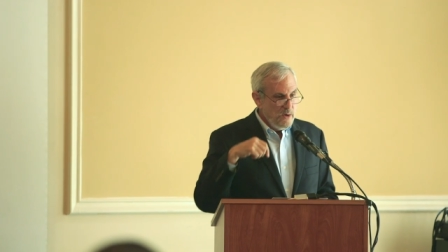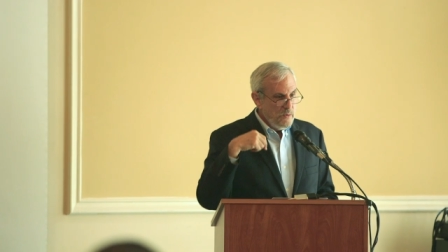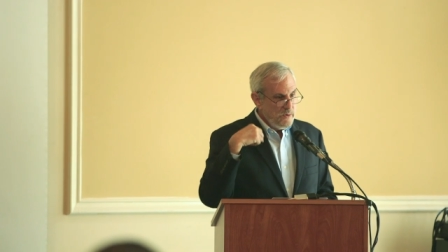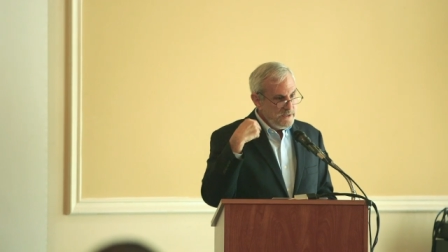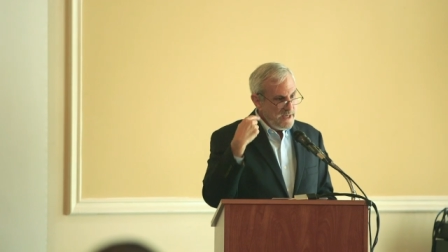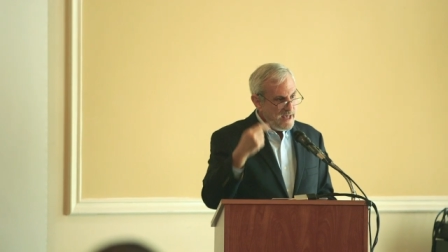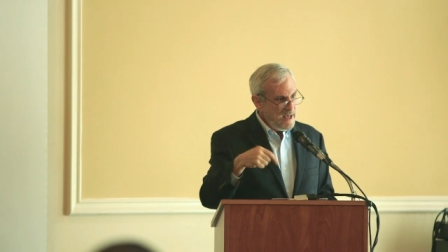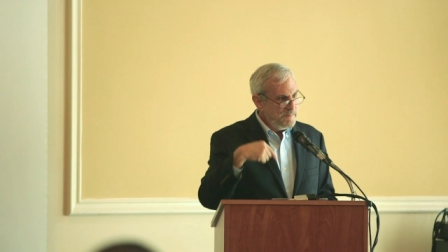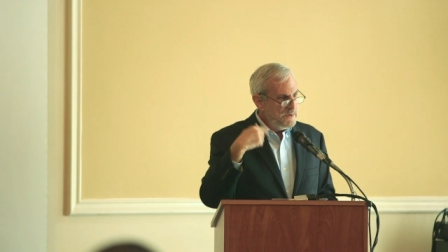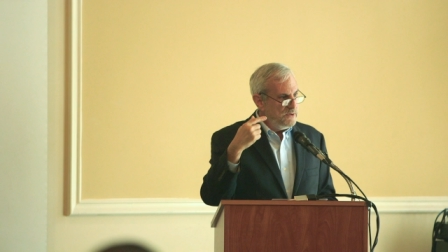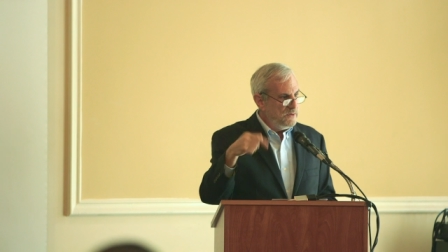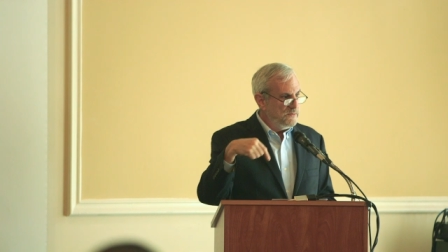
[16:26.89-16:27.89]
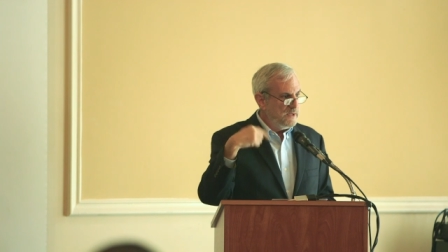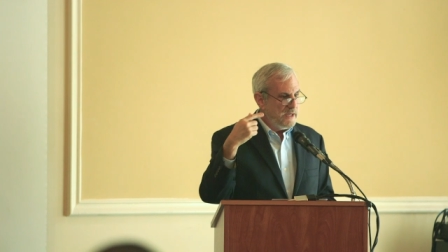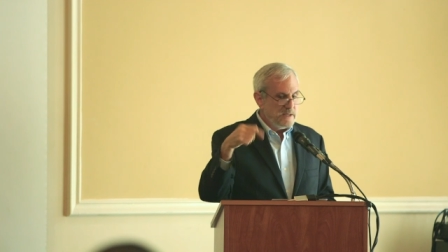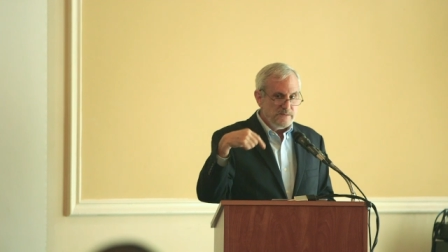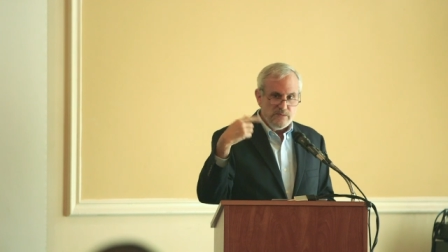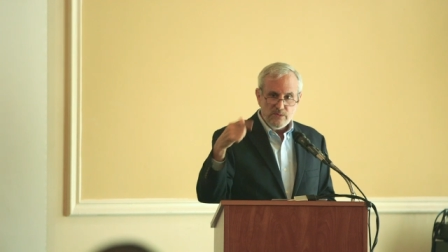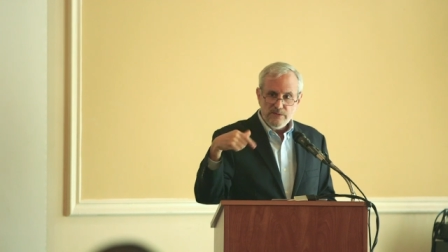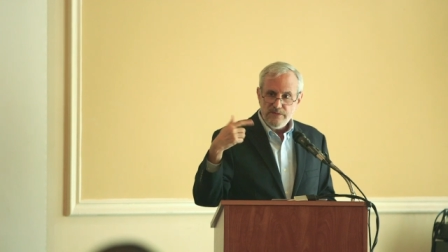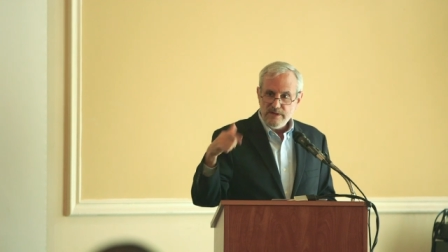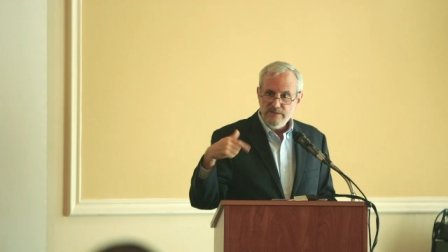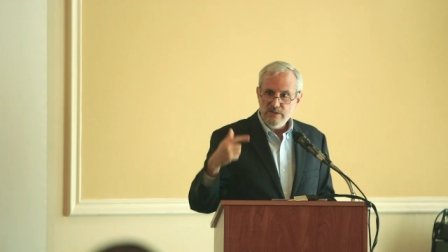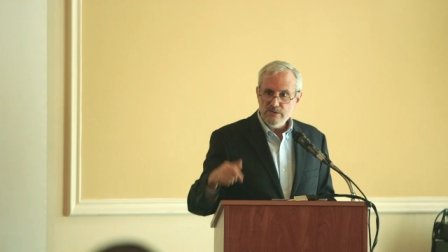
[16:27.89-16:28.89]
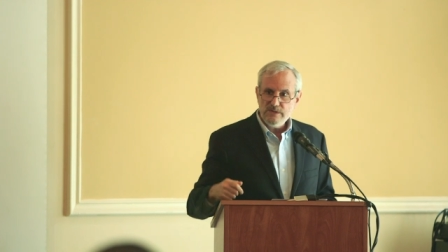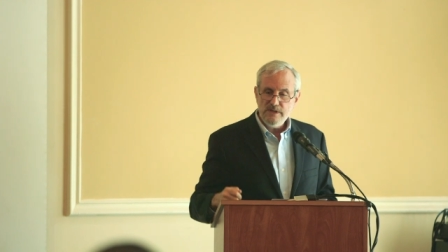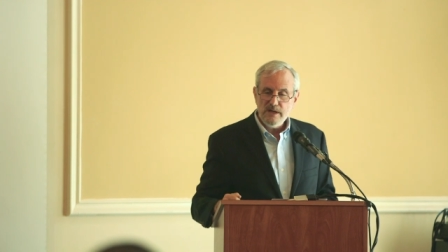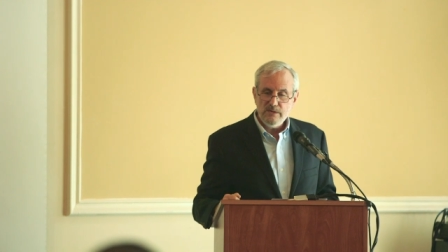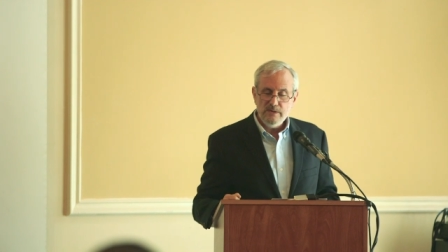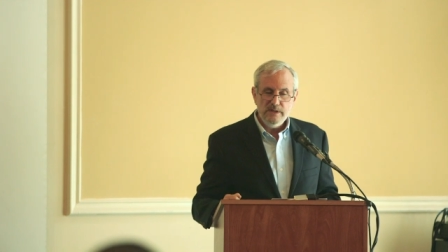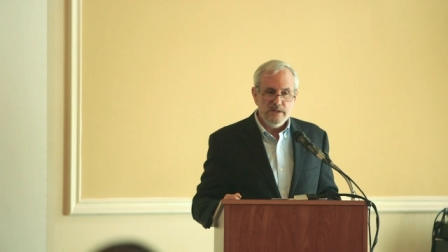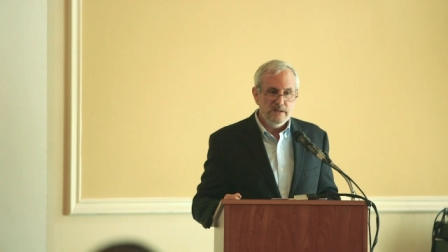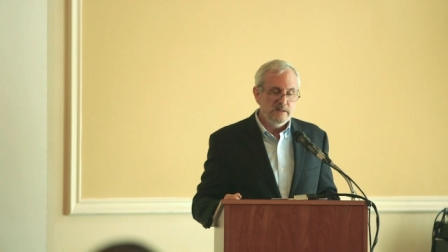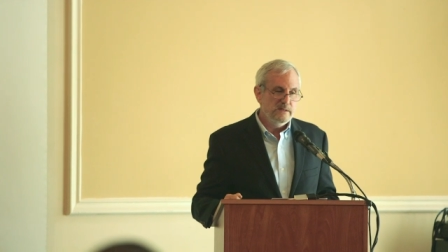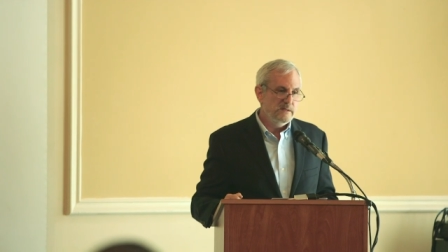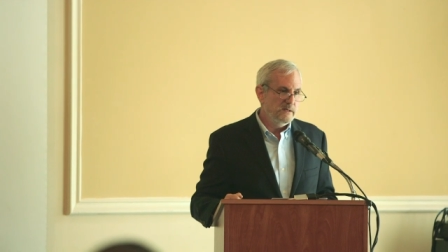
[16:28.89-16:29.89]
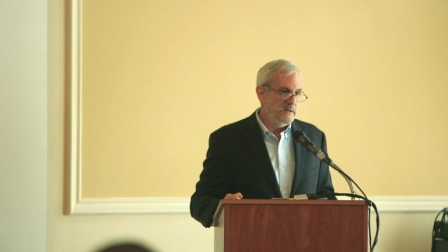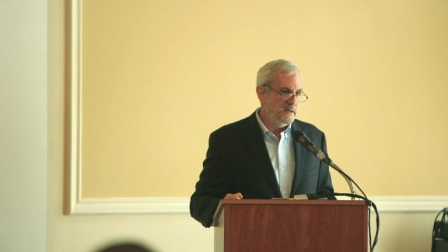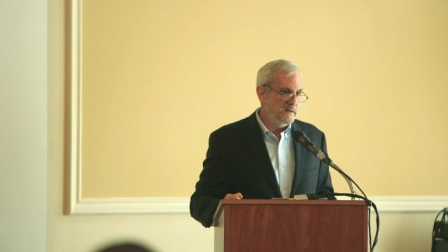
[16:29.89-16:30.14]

What's happened over the last four or five years now in uh,